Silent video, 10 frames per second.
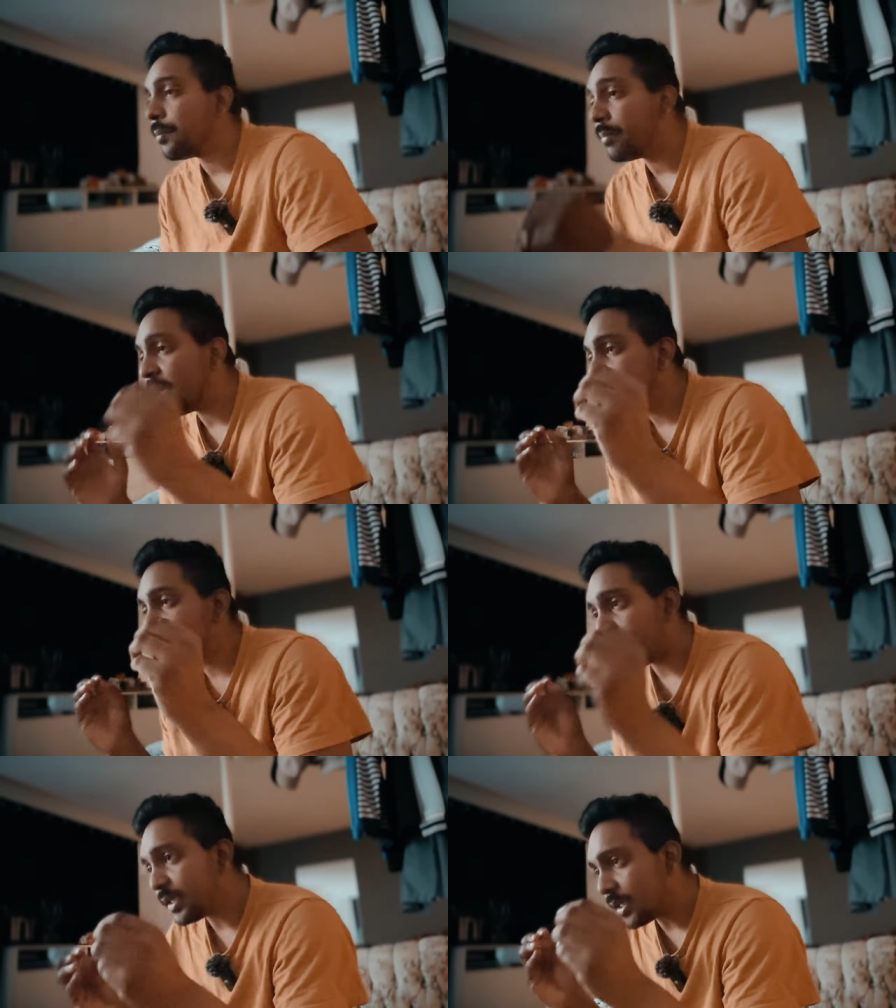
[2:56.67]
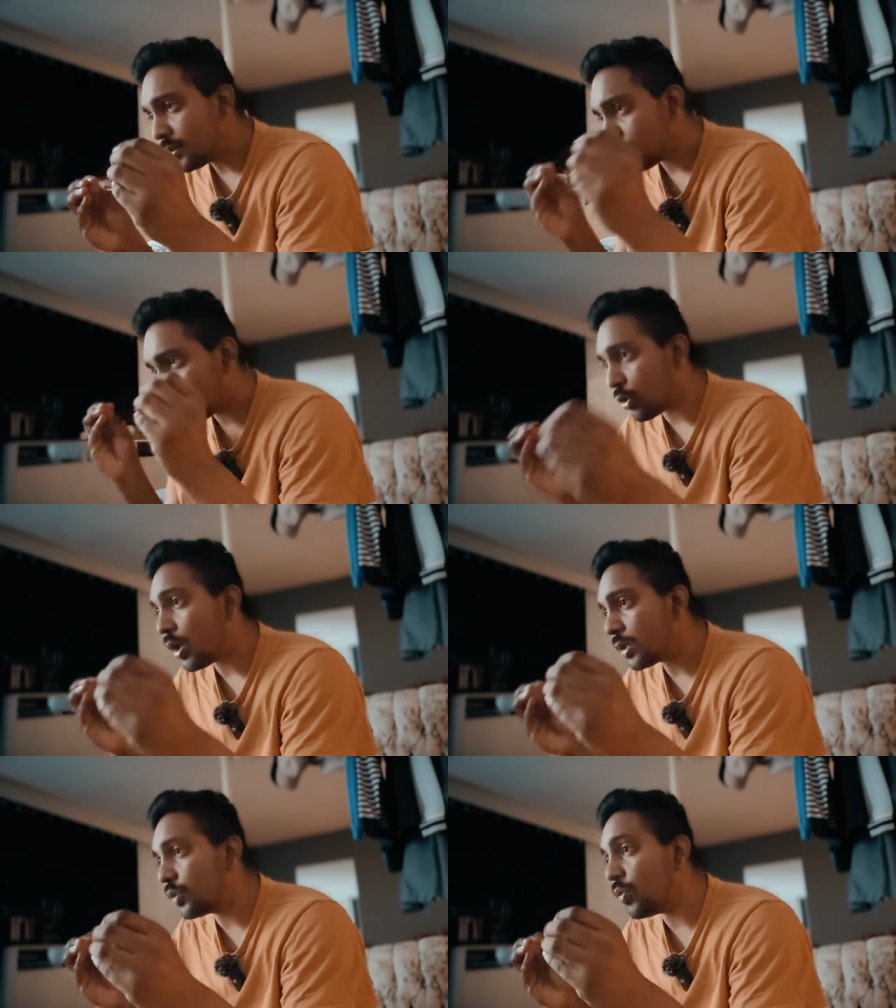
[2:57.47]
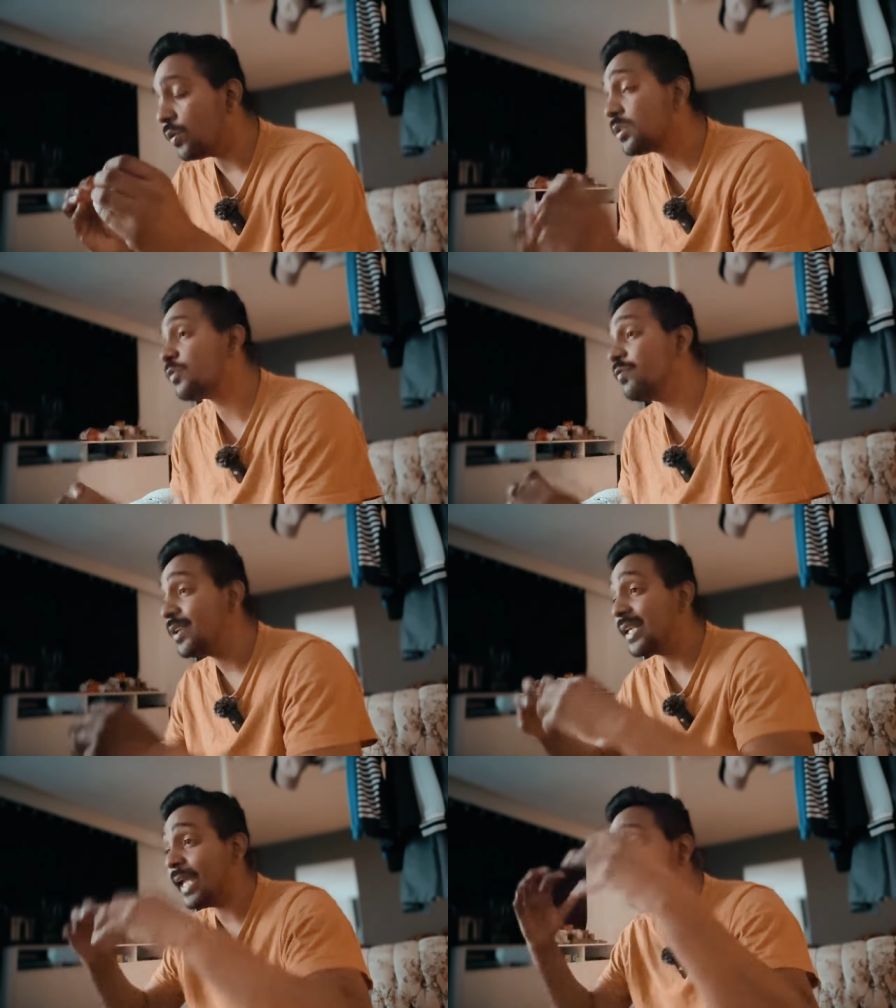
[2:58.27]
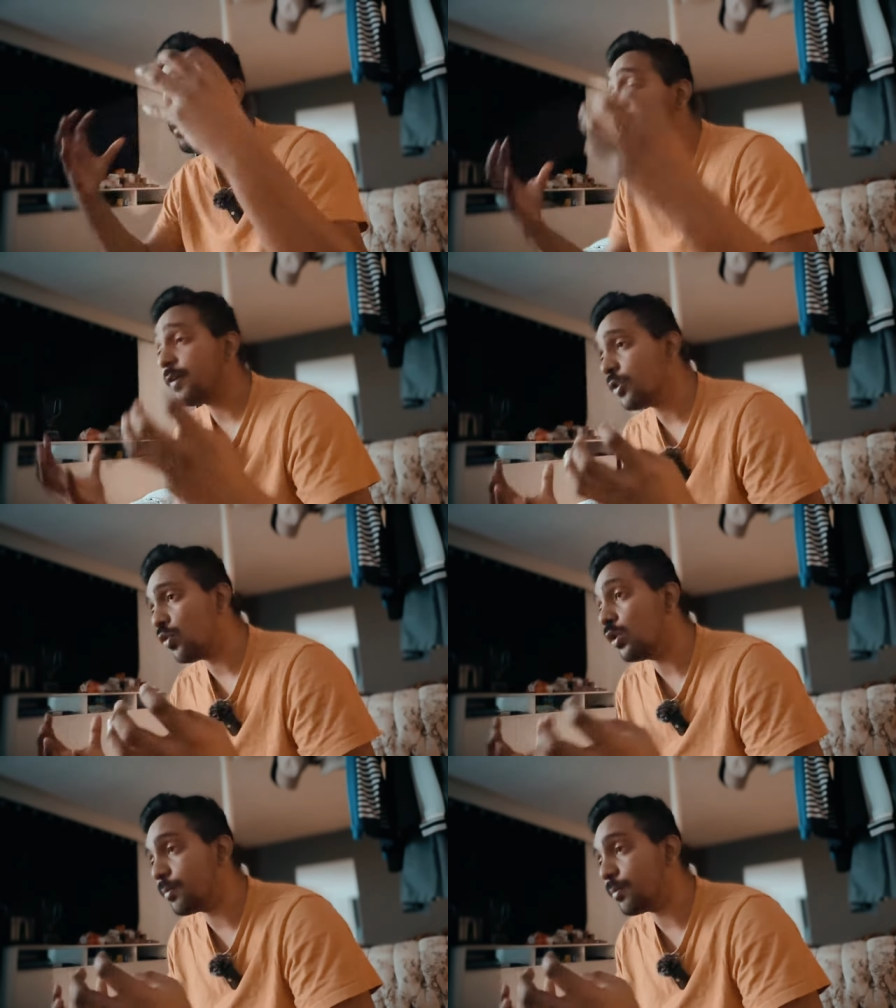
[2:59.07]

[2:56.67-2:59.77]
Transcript: By setting short goals, we gamify the whole